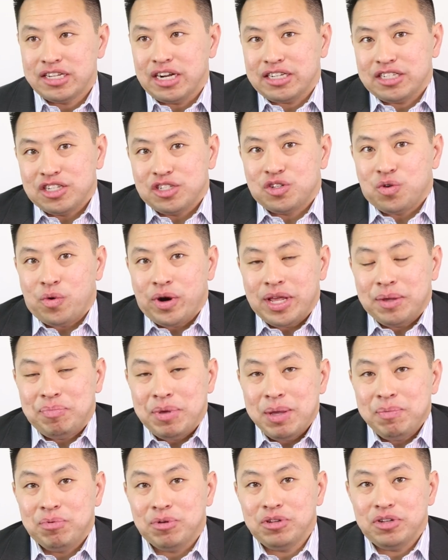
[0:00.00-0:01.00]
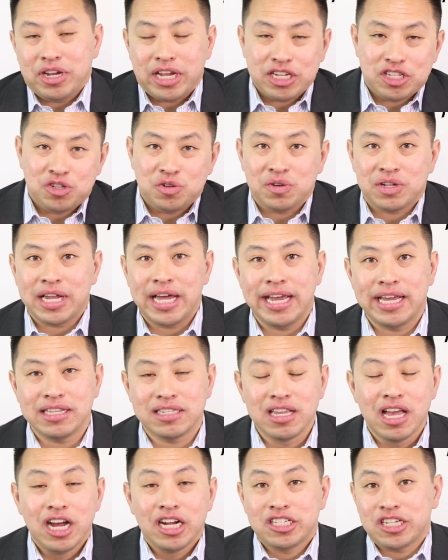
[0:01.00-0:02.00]
talk to 20 people, you get two
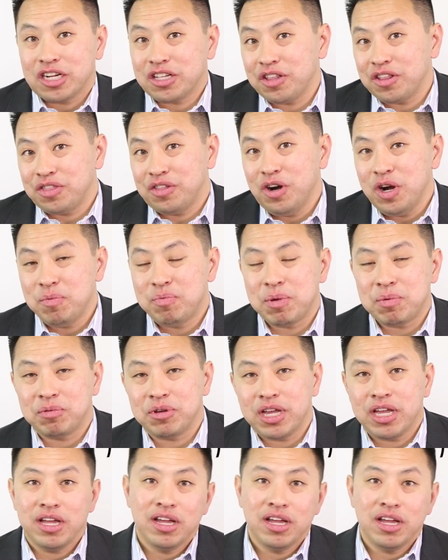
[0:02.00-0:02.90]
clients. Talk to 30 people, you